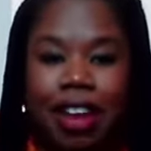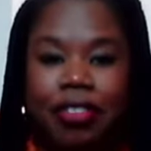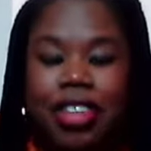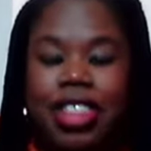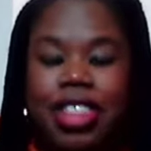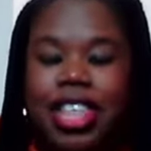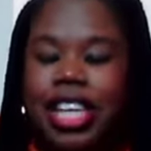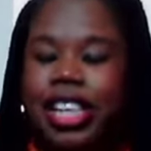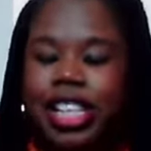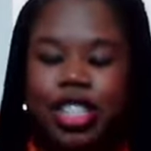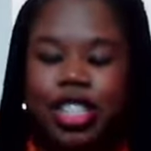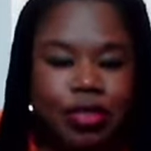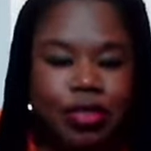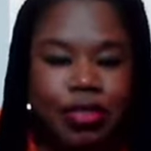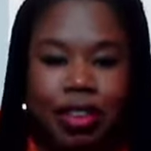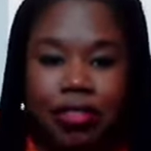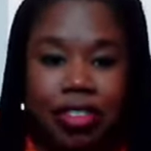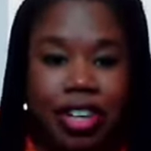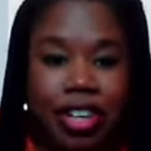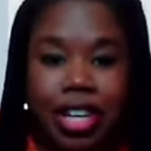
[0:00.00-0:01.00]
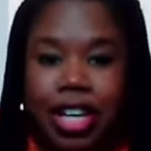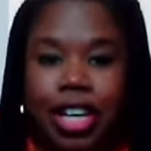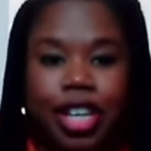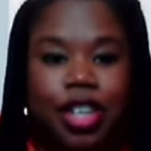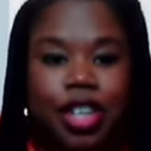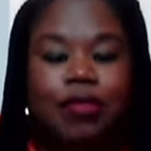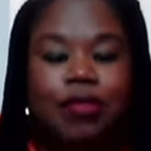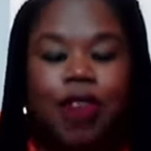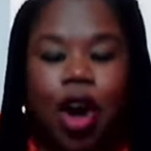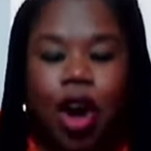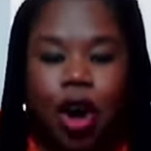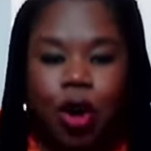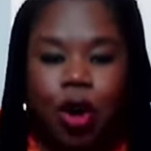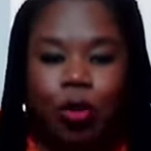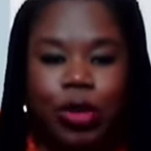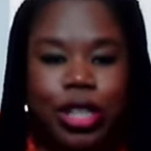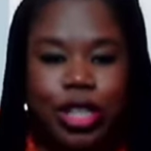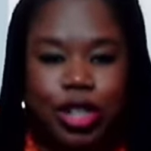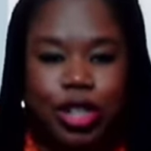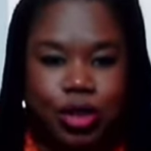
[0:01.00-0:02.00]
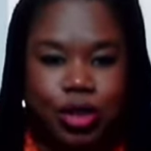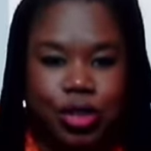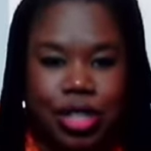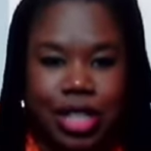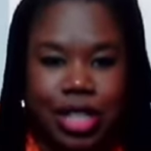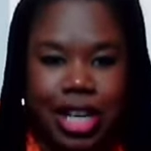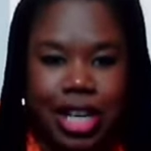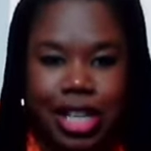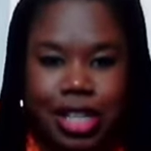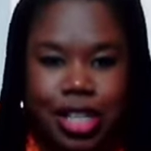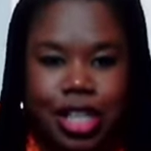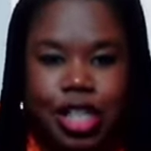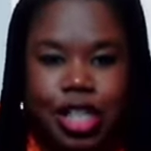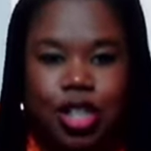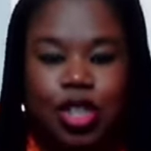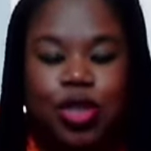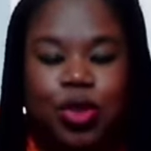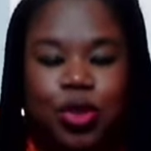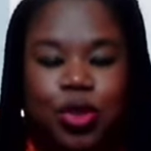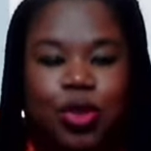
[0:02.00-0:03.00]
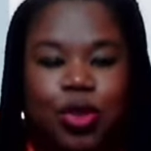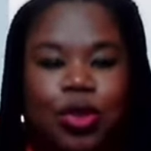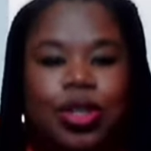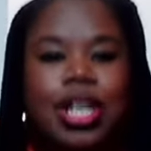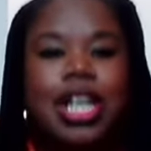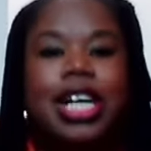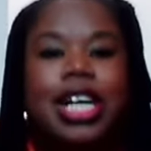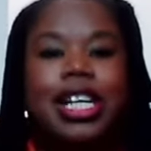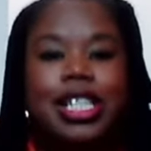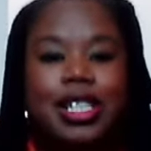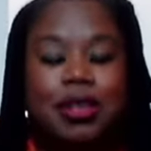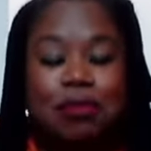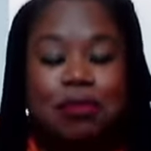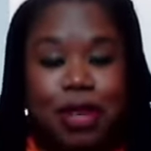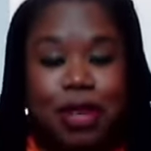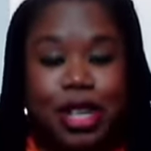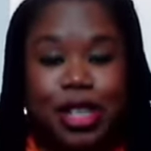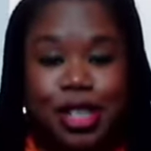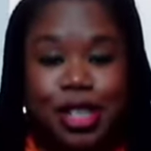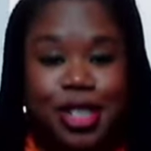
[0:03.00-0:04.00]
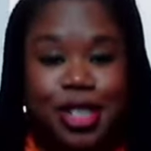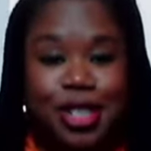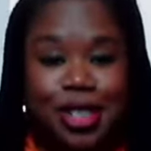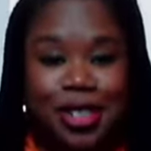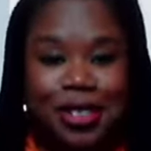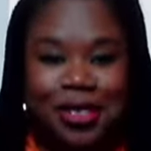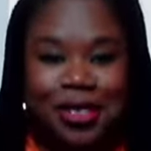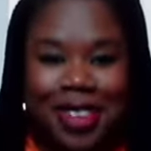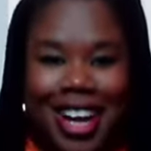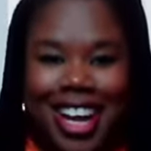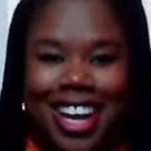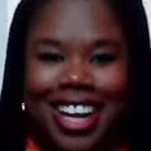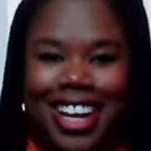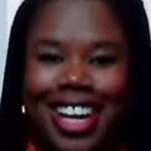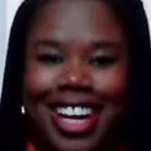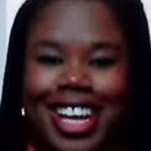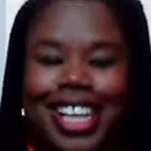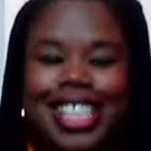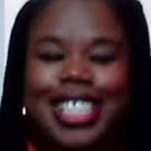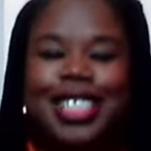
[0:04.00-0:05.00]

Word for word: everything that you've ever done, you've always used it as a tool to minister, right?